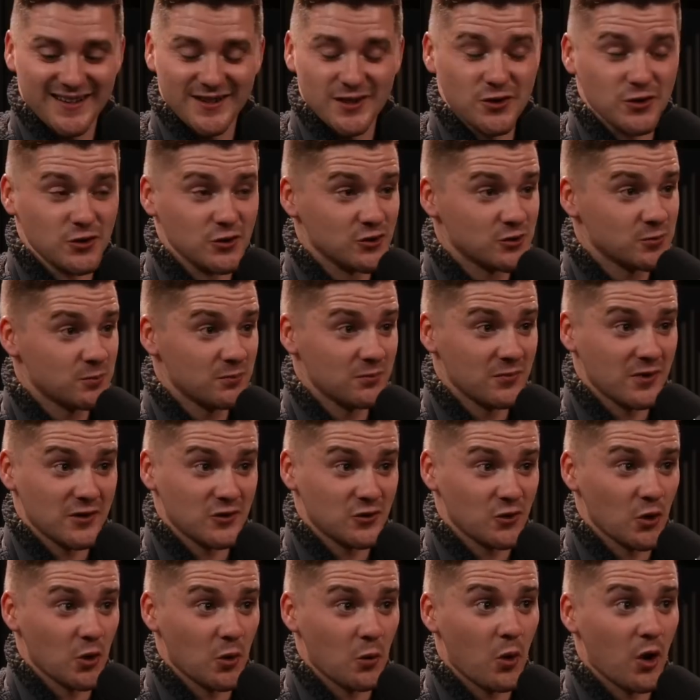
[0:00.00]
You
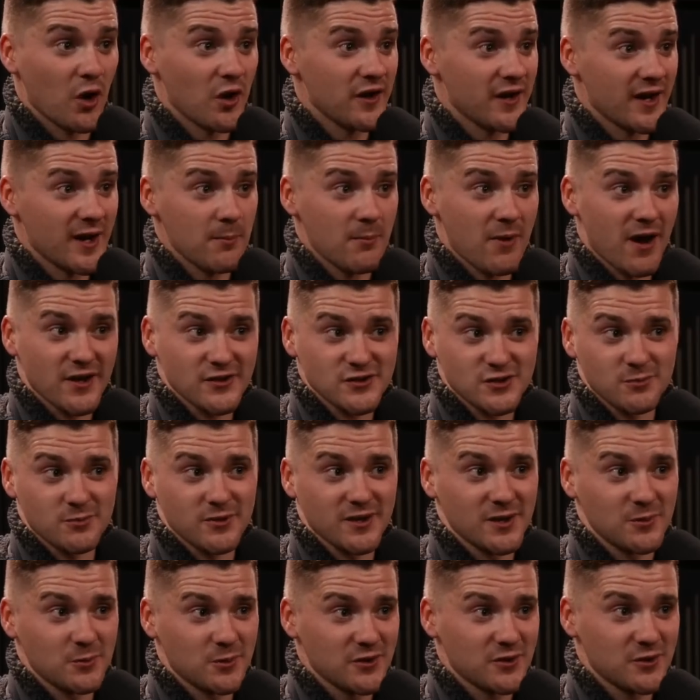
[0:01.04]
do a one-day
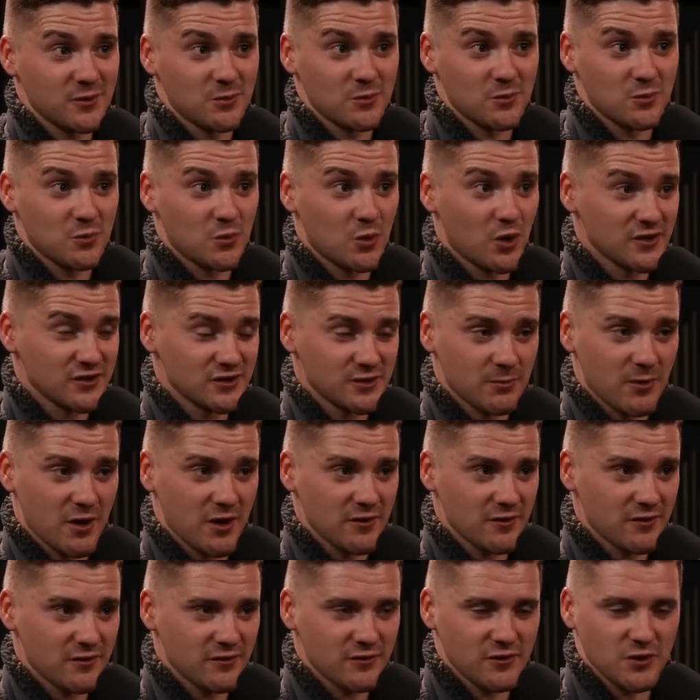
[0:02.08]
mastermind with him once a
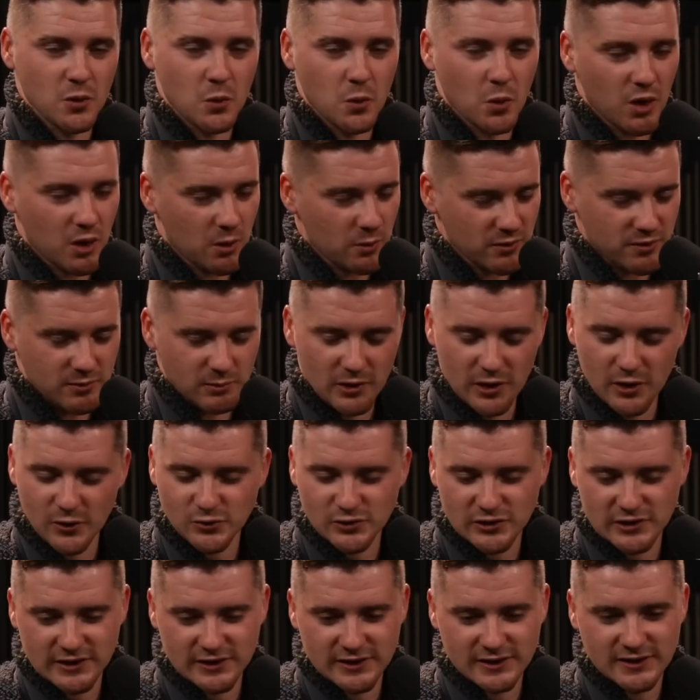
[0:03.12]
month. You work with him
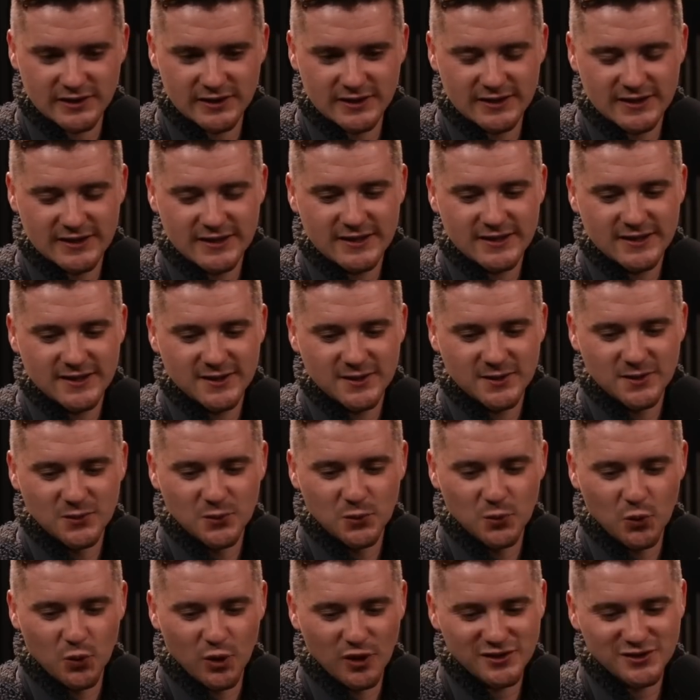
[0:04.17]
closely.
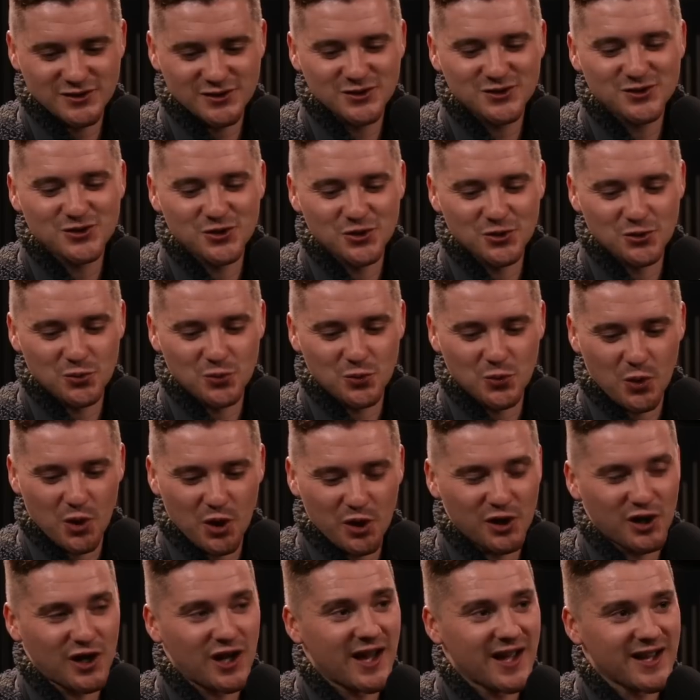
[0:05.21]
What's your
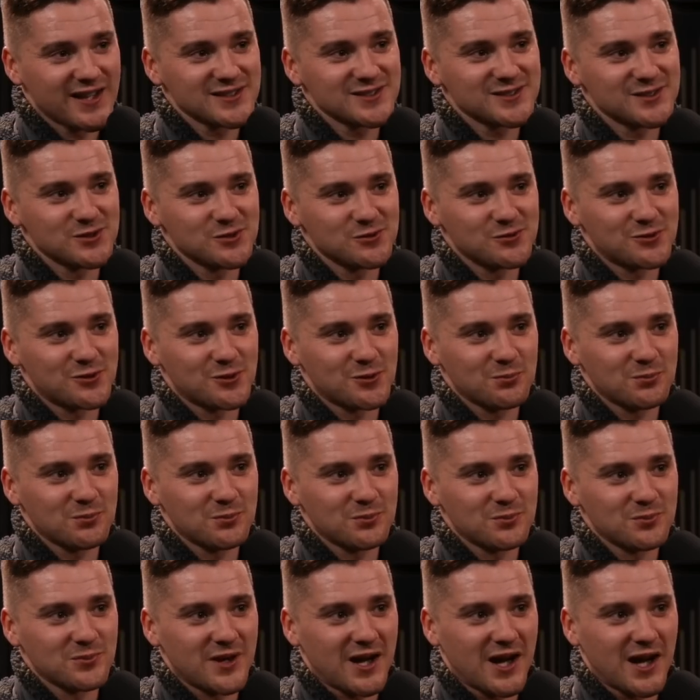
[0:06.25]
one lesson
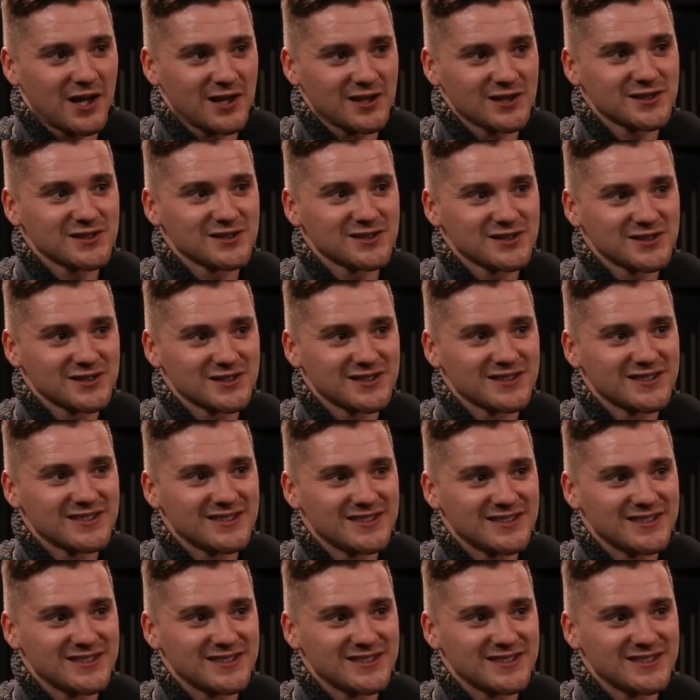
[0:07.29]
from Alex?